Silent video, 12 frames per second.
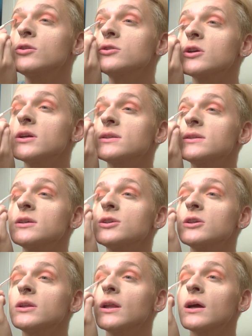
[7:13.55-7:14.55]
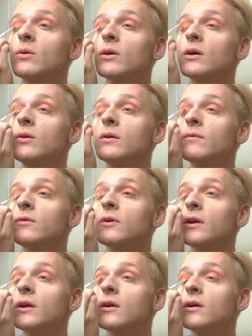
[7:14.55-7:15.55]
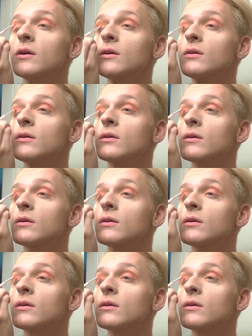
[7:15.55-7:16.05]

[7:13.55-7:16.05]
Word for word: transition that we're going for here.